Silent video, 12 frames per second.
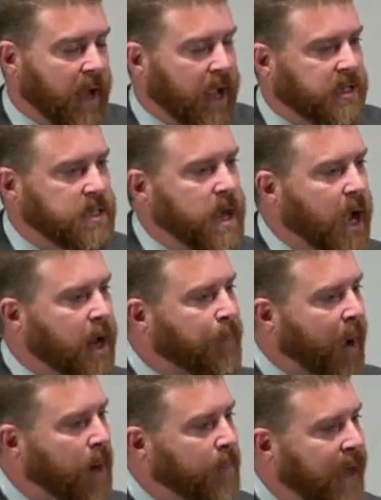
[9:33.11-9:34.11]
It's not
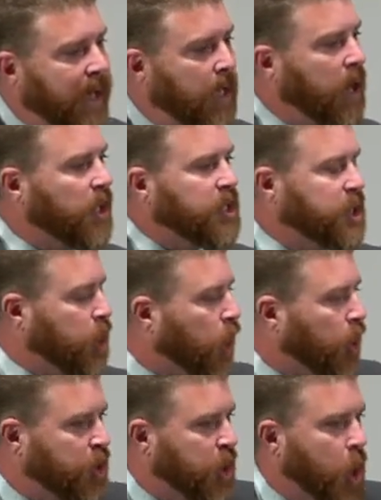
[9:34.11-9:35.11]
about making our
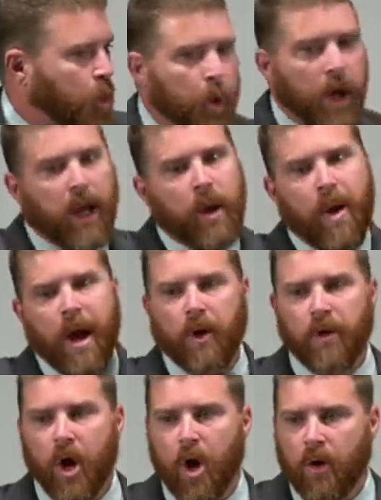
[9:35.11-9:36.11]
church really well
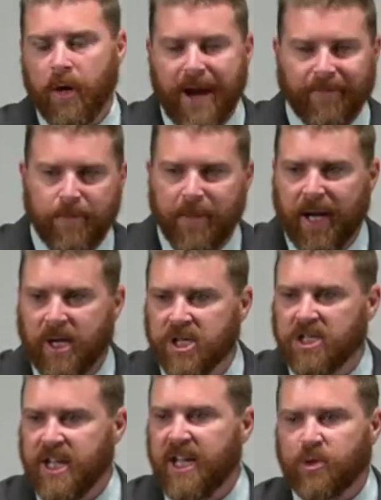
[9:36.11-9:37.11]
known and everybody
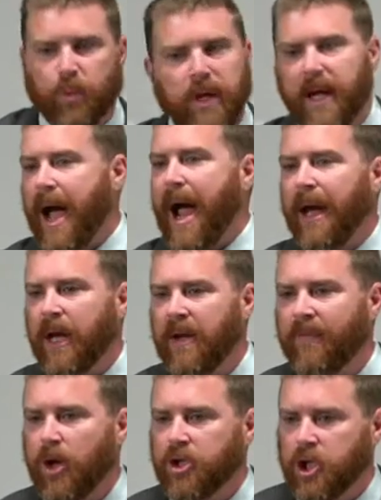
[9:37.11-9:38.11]
just thinks really highly
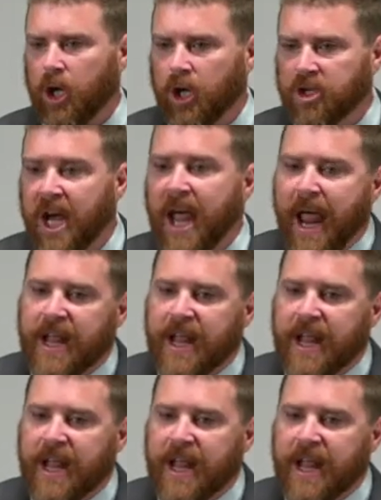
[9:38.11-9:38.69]
of our church.